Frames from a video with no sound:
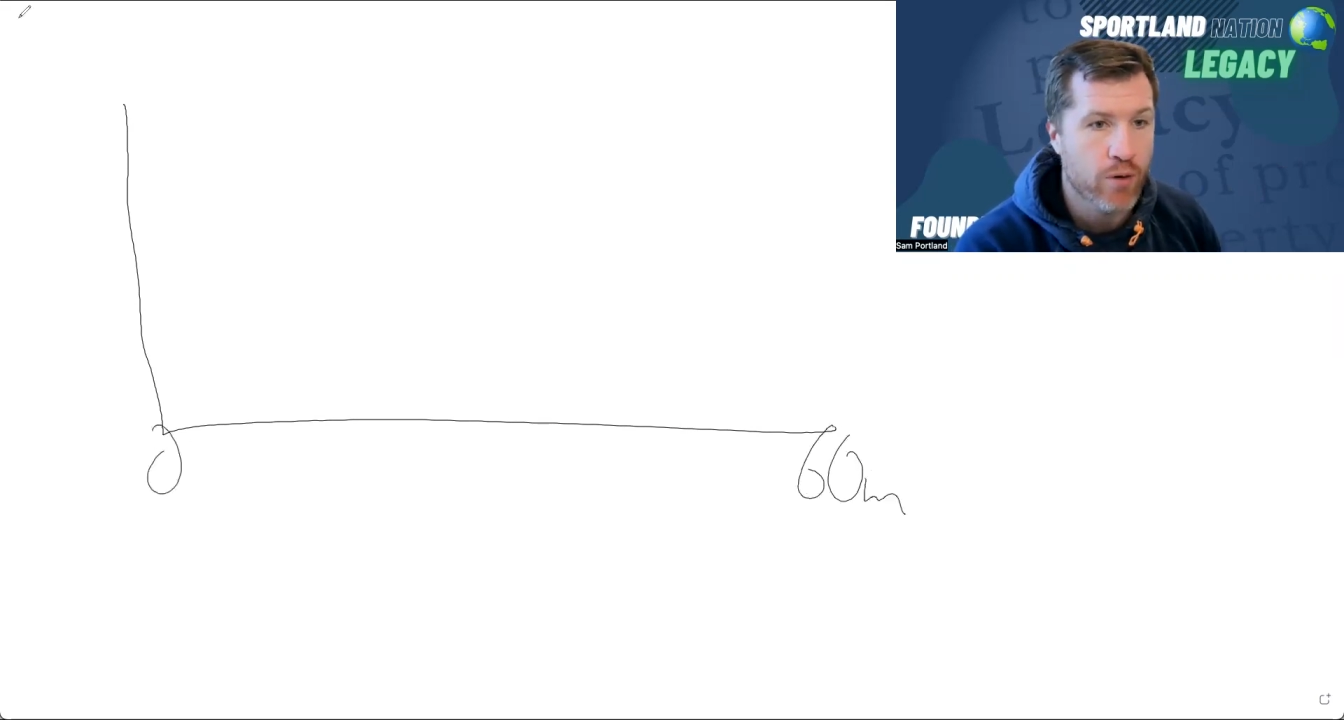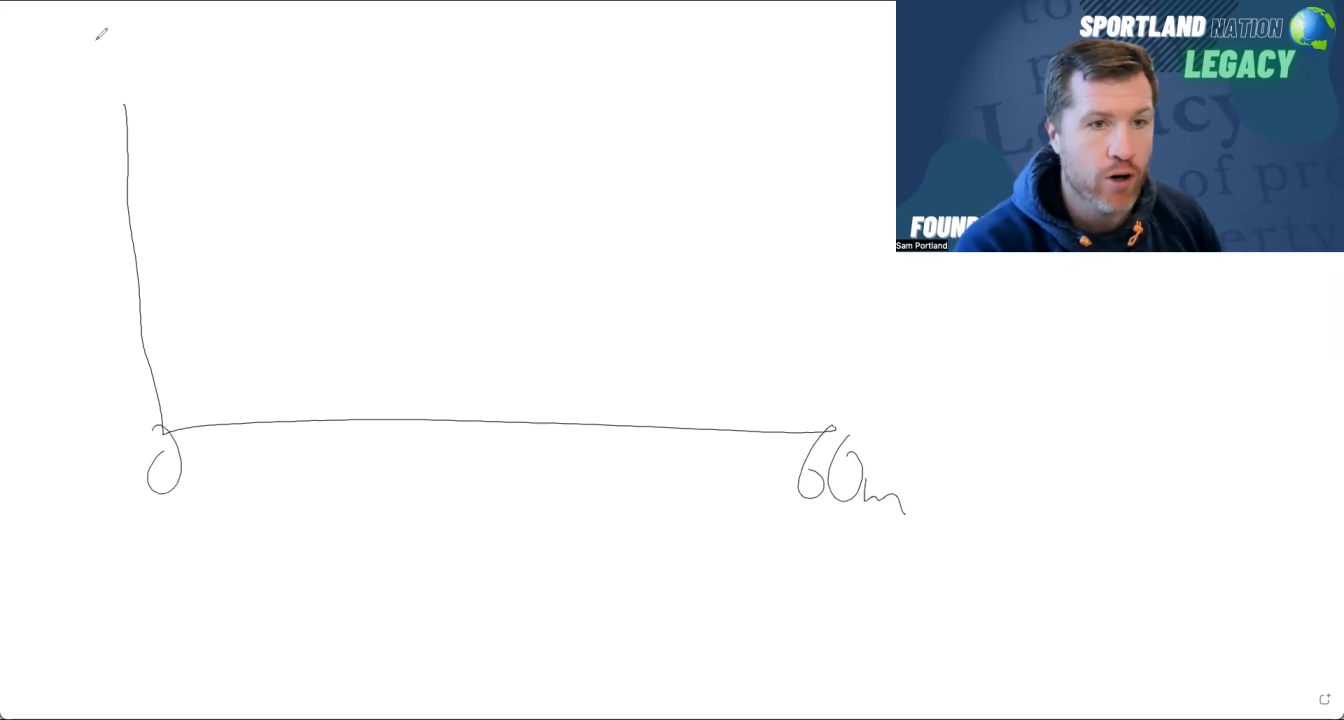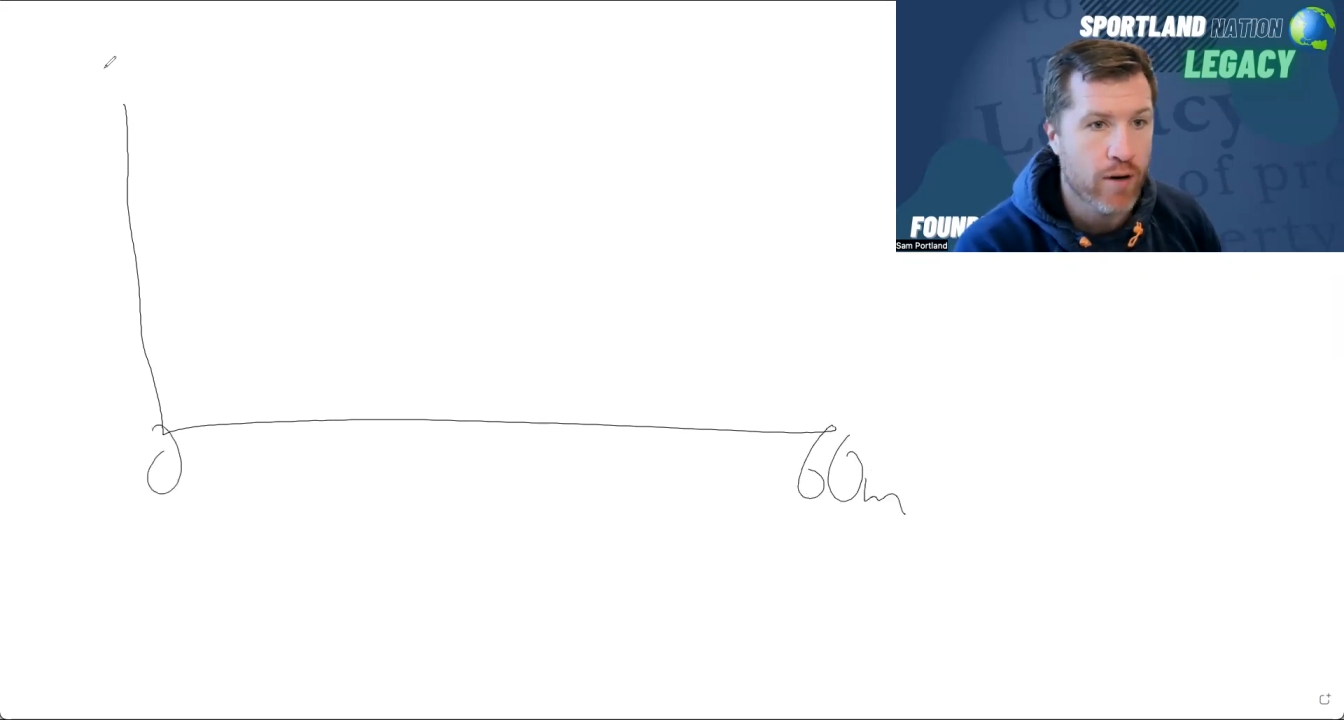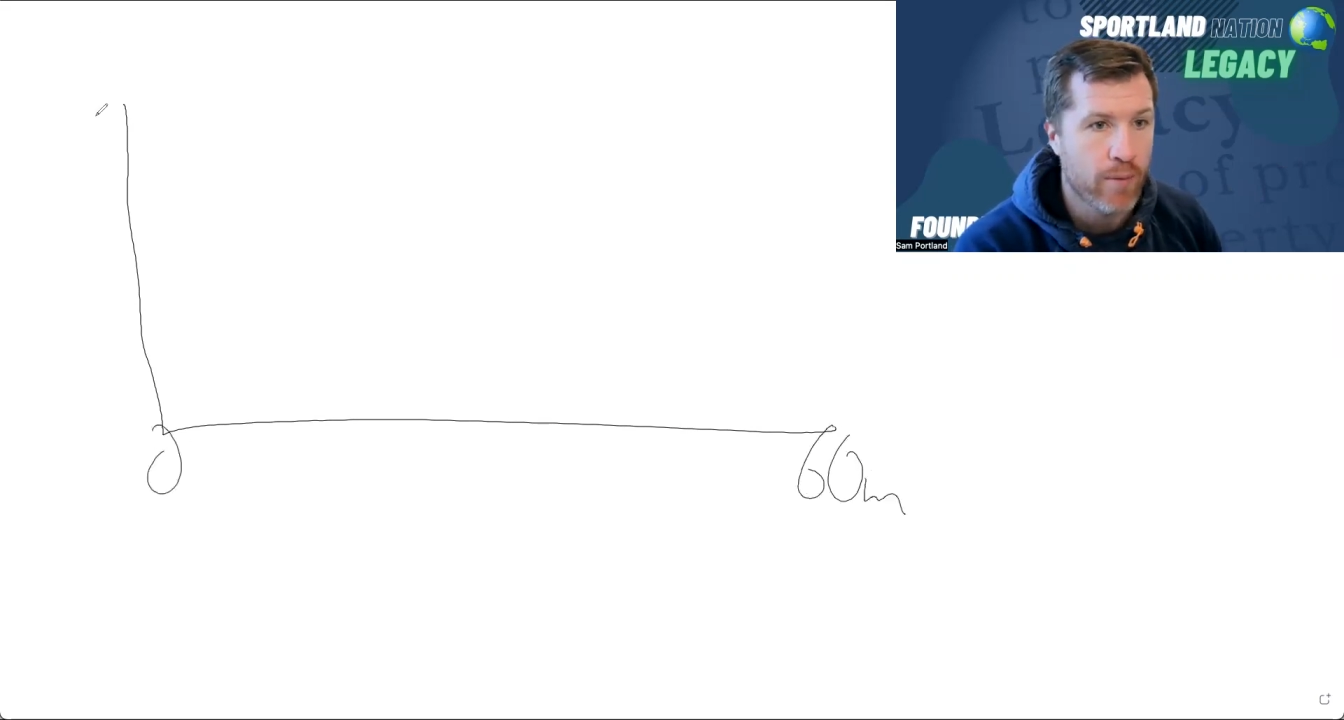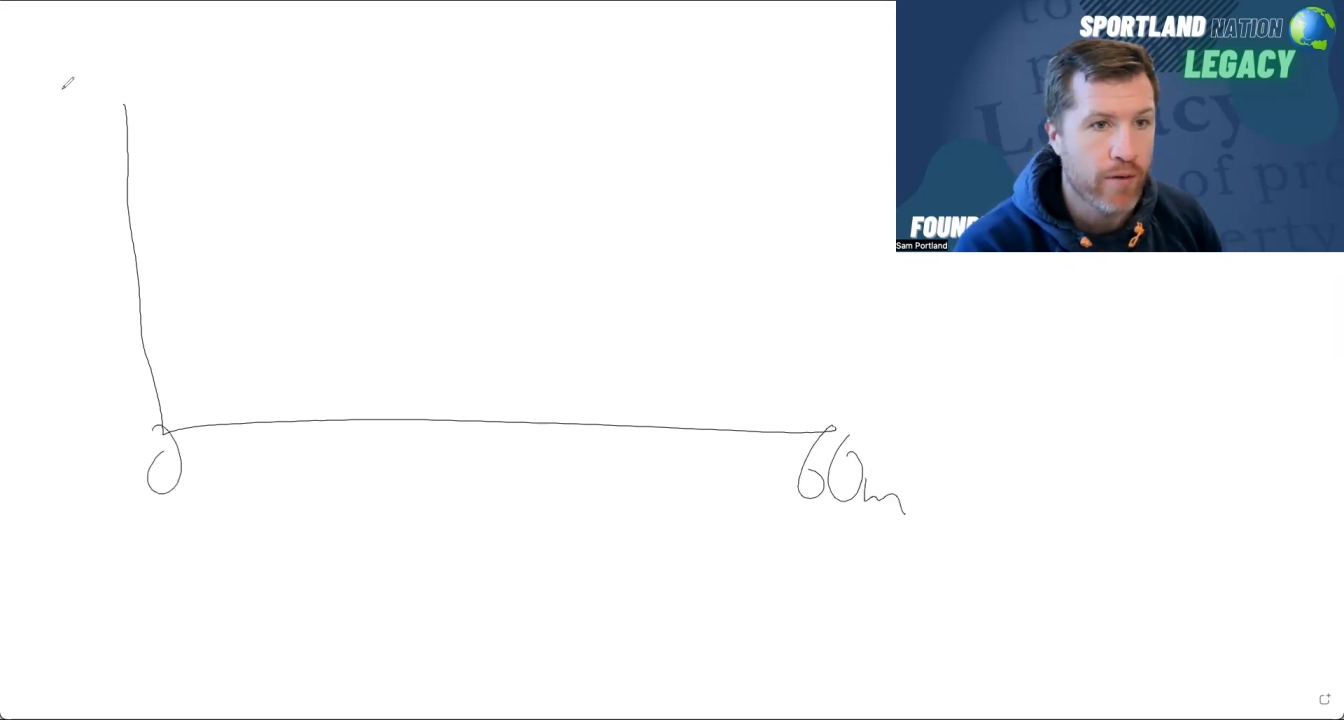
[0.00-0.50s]

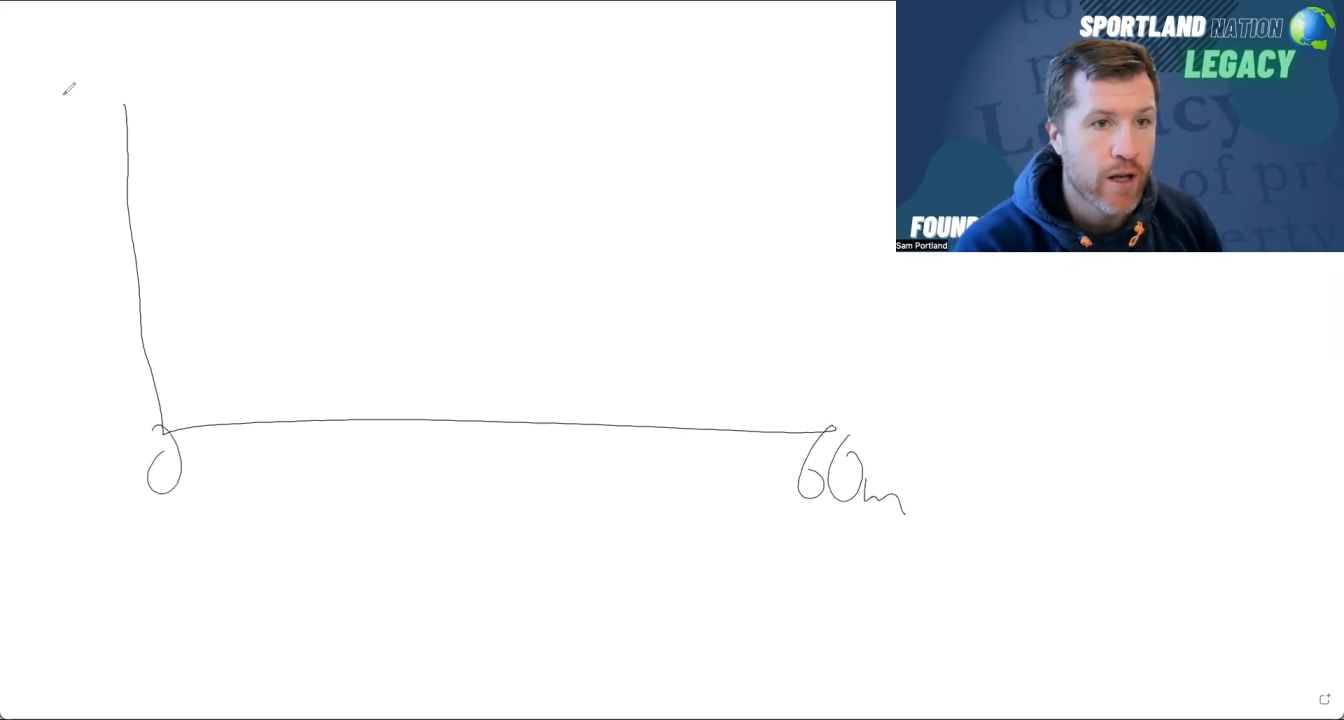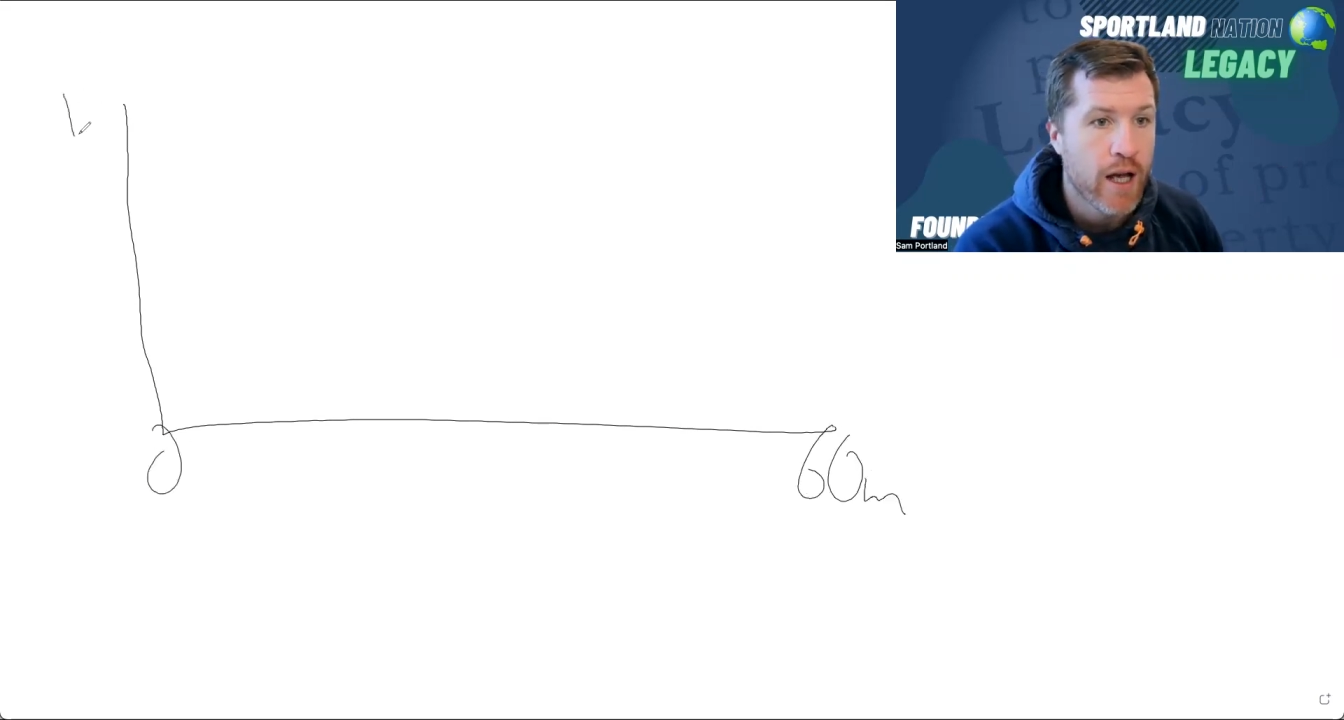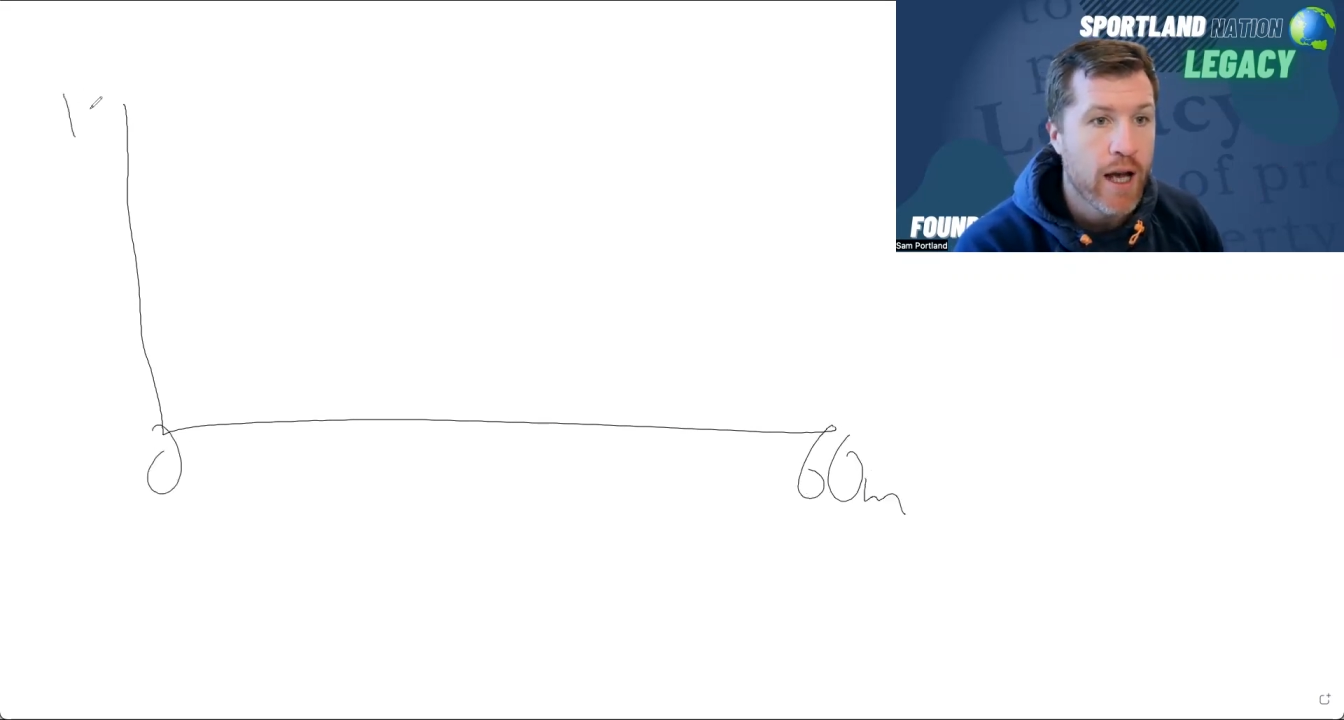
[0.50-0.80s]
program up